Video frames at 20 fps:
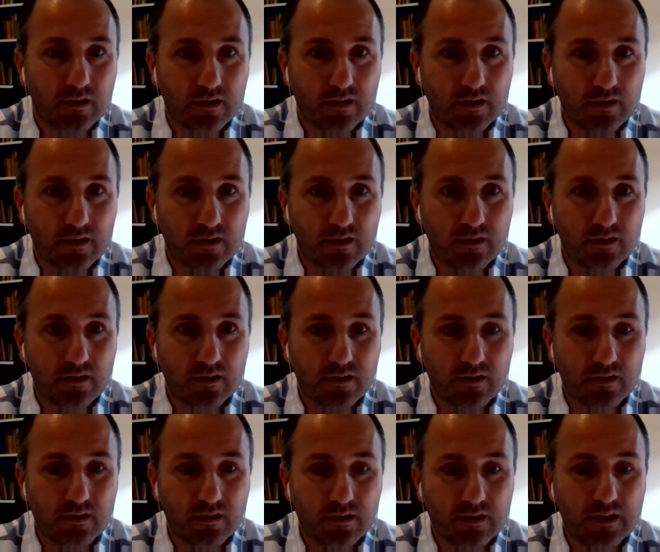
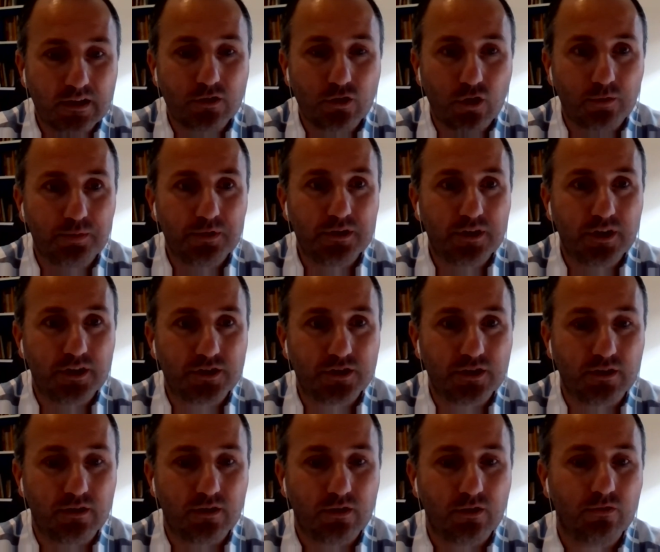
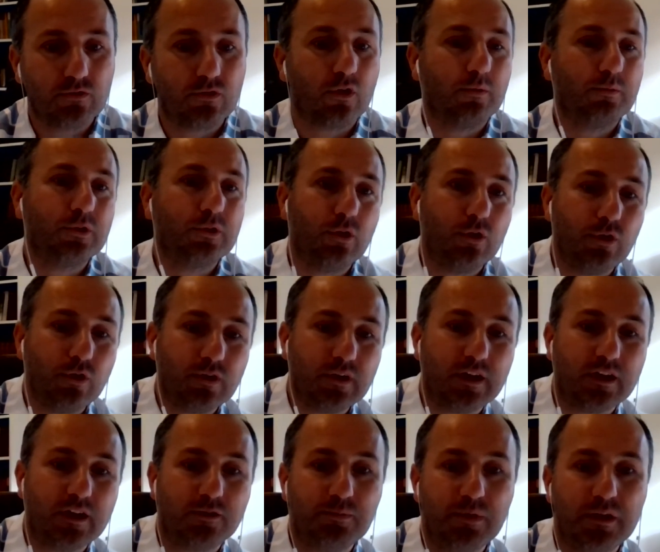interpretation from the
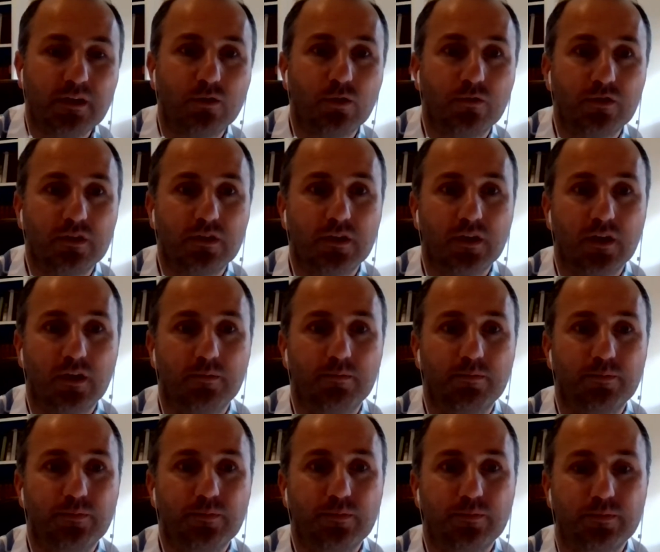early spirit of Islam.
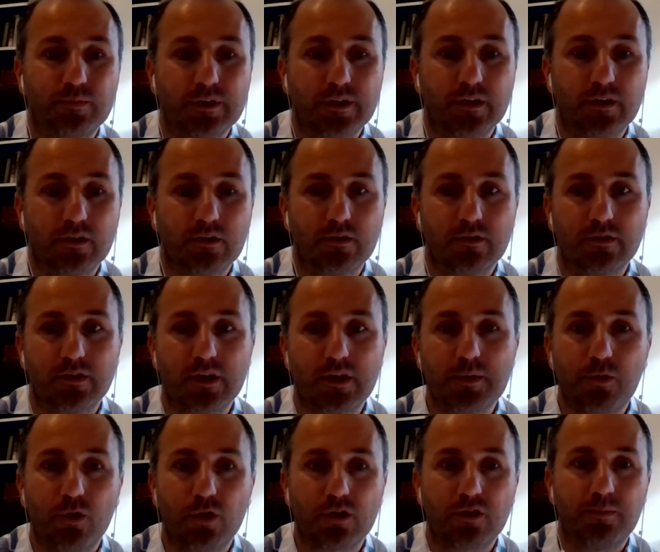You know,
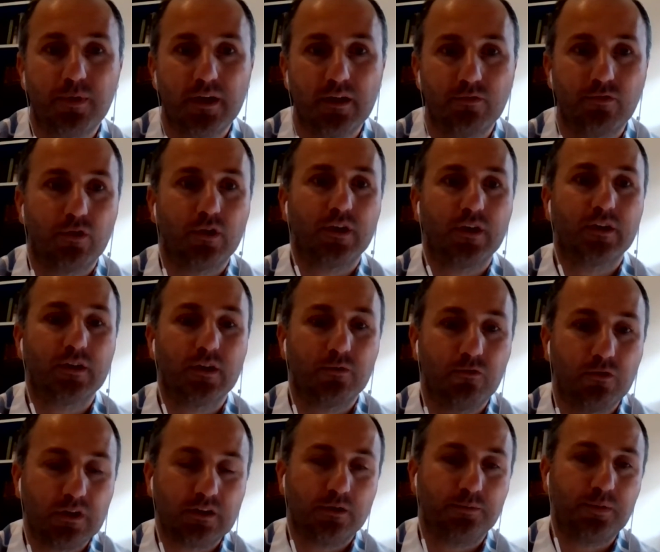reports-based, for
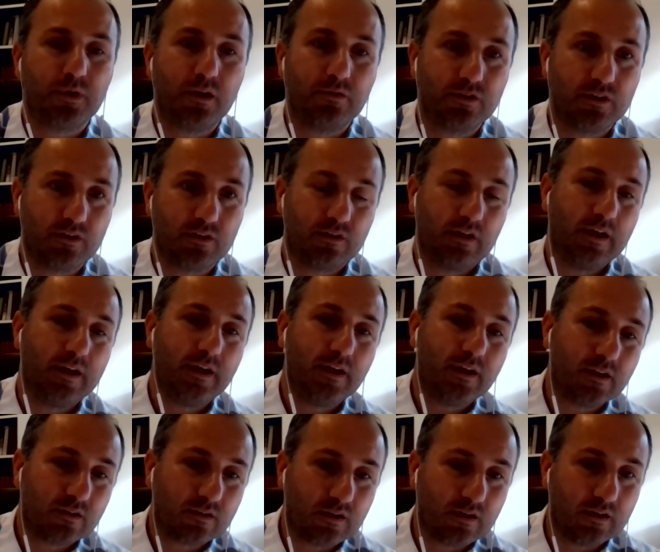example, what the prophets
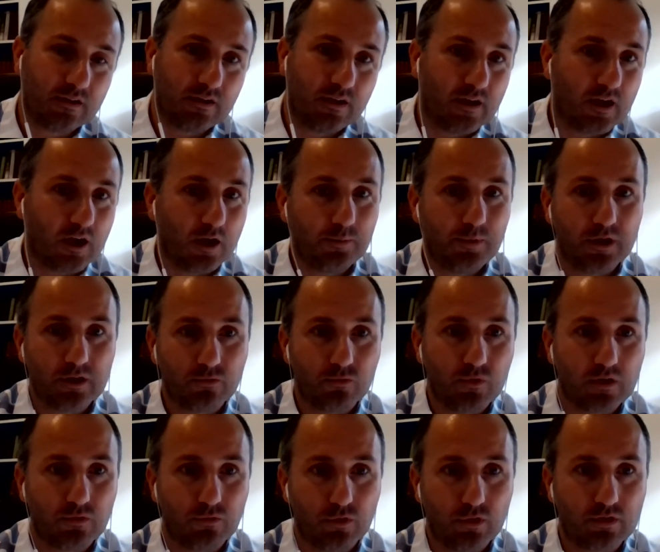said about
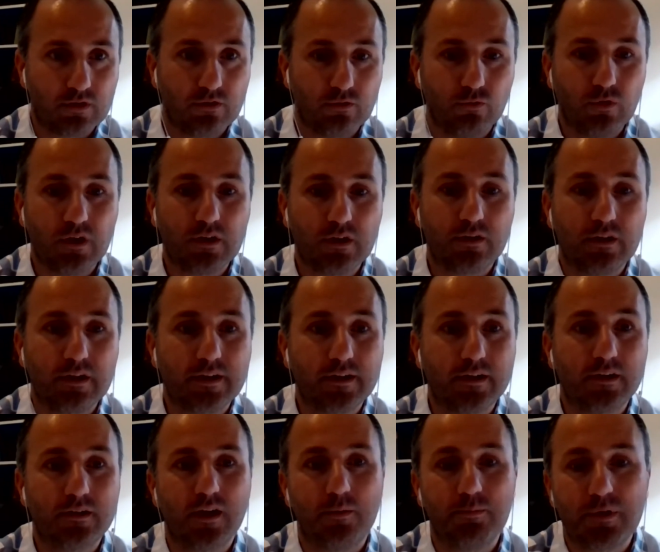one verse, what
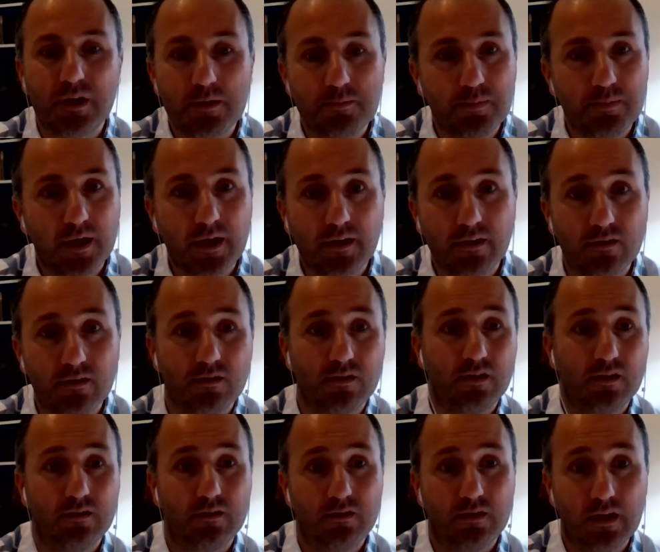some
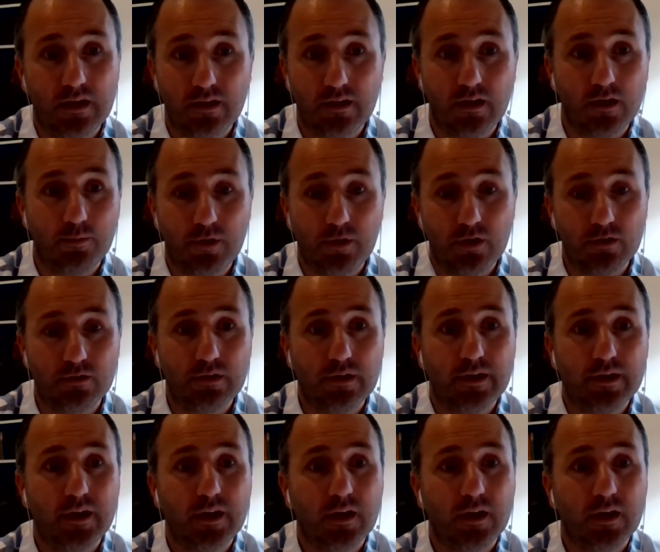companions said about